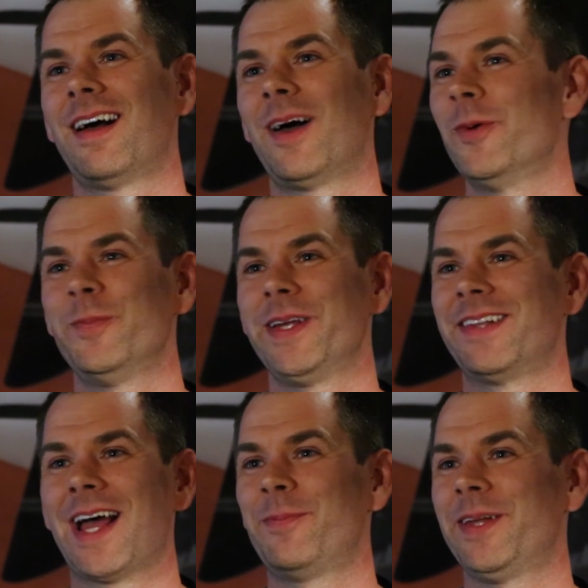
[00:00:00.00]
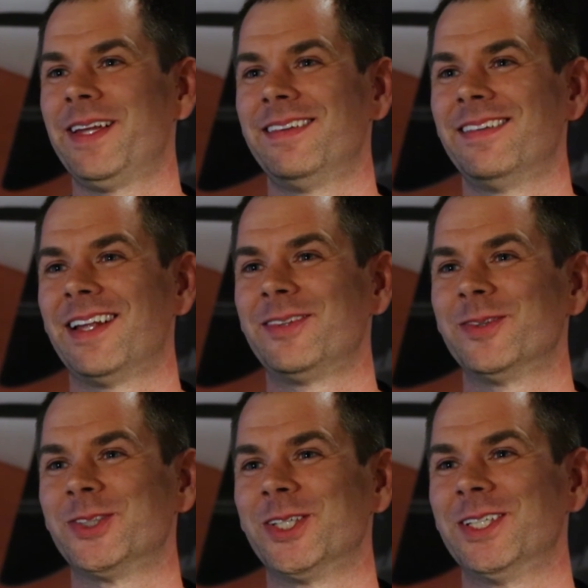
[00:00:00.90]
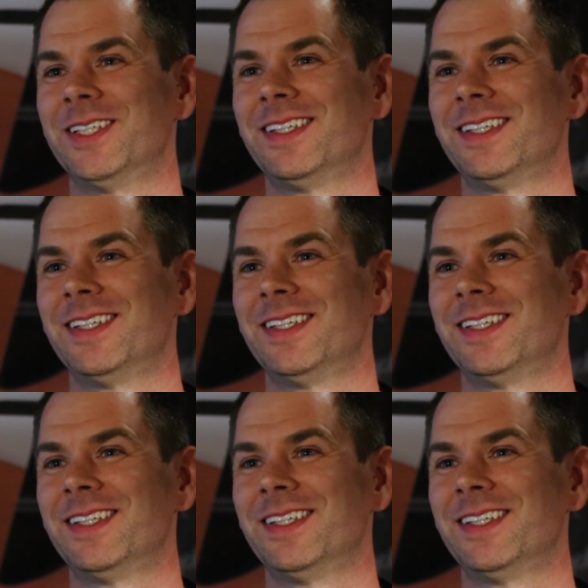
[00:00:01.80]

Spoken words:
I wouldn't be as happy, that's for sure.